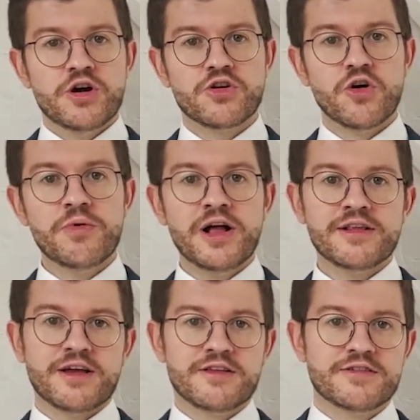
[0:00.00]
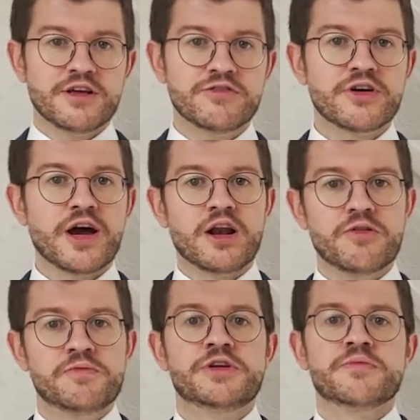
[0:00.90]
cobalt and silver
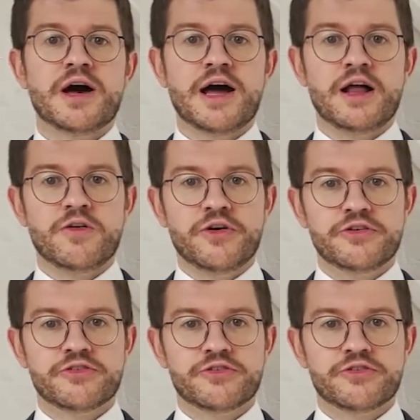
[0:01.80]
aluminium alloys.